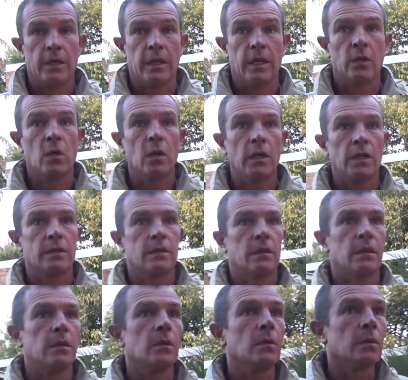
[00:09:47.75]
They call it,
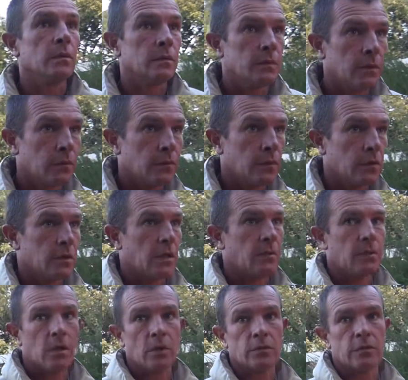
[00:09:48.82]
you've got some
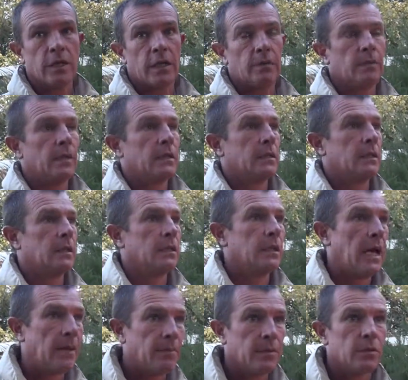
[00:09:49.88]
cold drink, but it
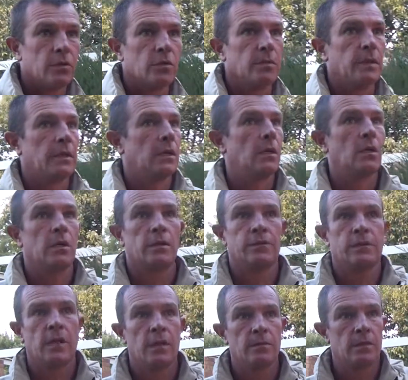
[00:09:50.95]
happened to me a lot of
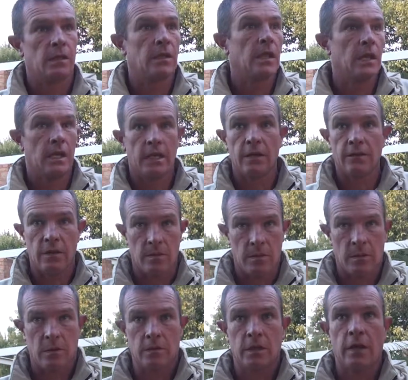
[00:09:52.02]
times. And then I give them a
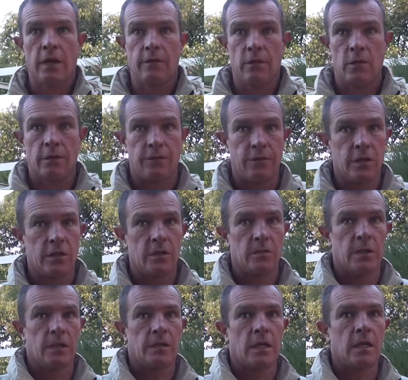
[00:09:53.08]
cold drink. I've got a fridge in
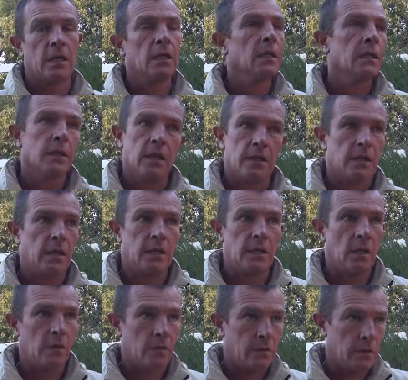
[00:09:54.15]
my truck. They said,
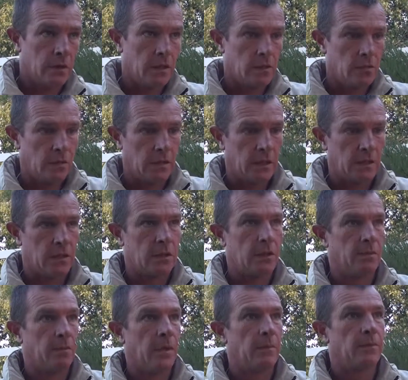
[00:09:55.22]
no, this one that's
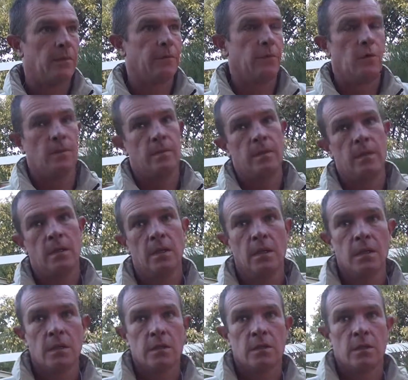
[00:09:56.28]
in paper form.
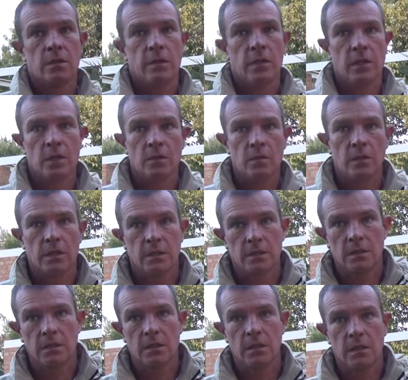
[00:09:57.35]
So they don't
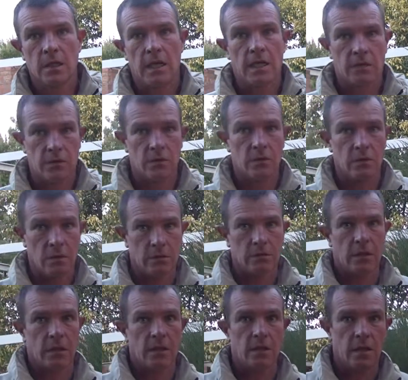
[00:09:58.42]
want the actual cold
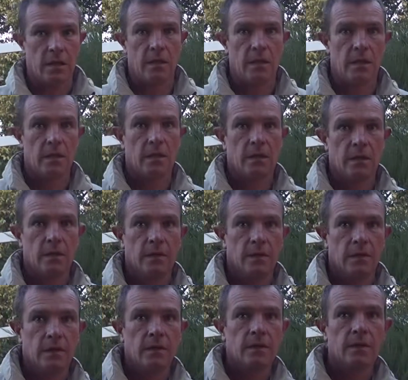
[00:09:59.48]
drink.
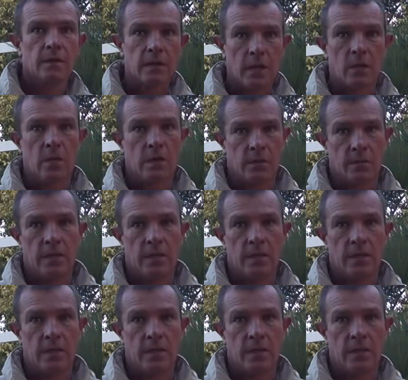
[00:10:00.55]
They want.